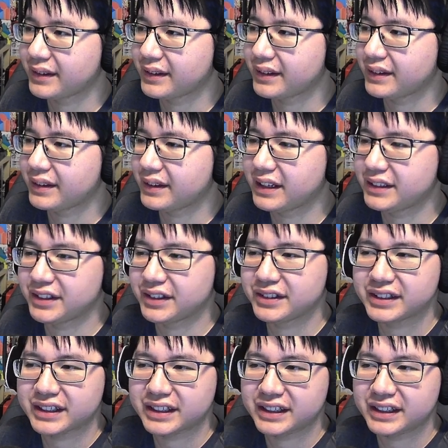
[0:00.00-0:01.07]
Yeah, as you can
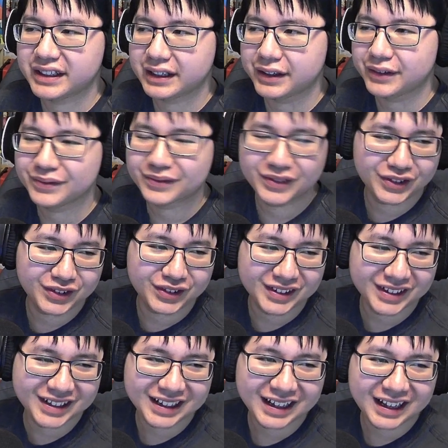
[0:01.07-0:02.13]
see,
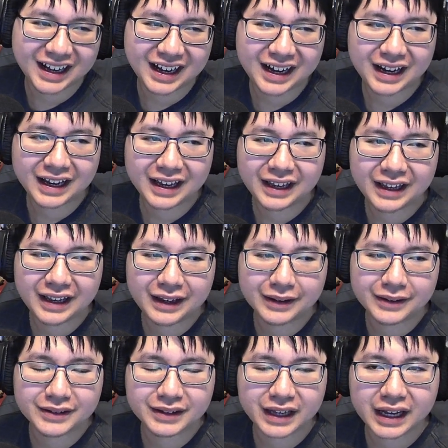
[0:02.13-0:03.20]

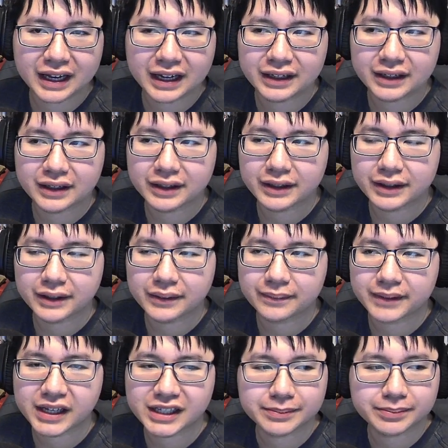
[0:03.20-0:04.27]
I had a
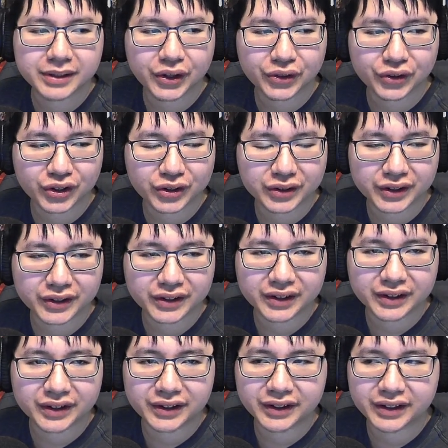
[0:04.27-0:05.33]
test playthrough
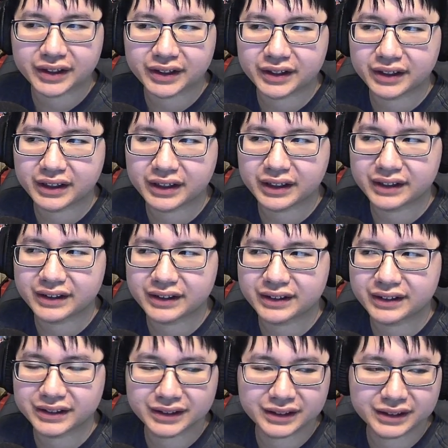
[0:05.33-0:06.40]
earlier, and
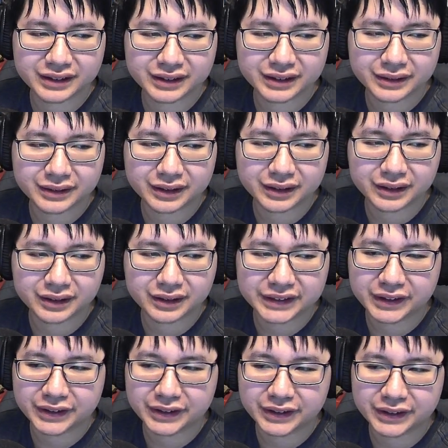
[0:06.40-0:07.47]
they'll save
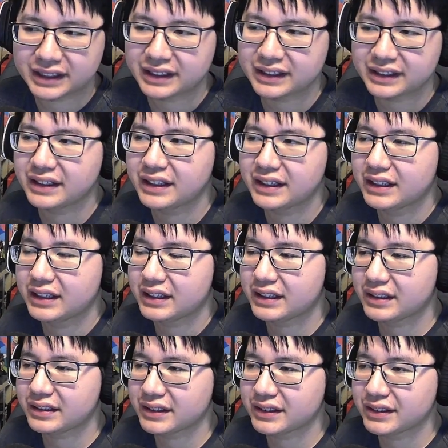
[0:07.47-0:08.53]
there for that. So
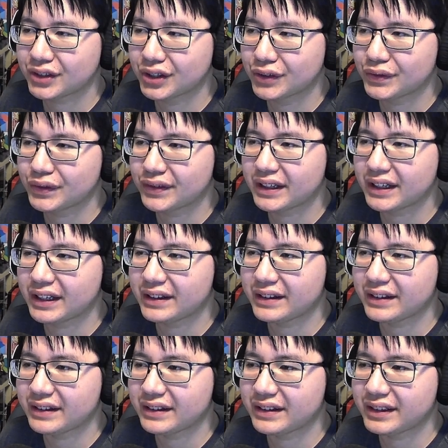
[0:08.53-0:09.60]
let's just override
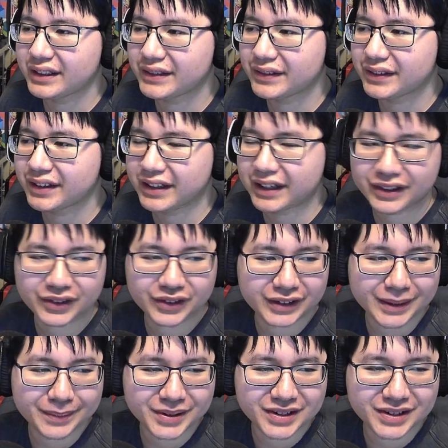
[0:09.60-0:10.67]
this one, ignore
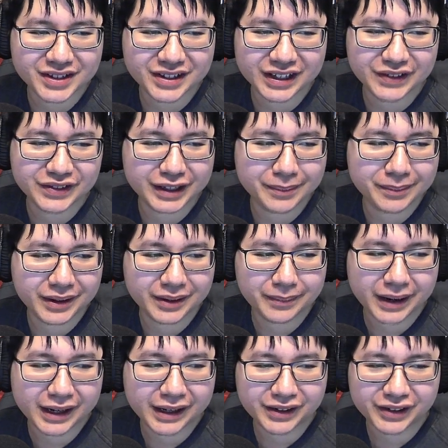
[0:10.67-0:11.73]
that person, you never seen that
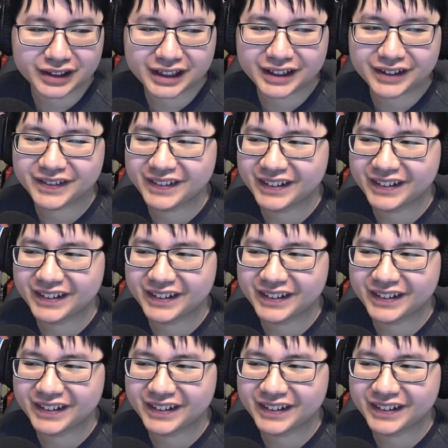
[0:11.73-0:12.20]
man in your life.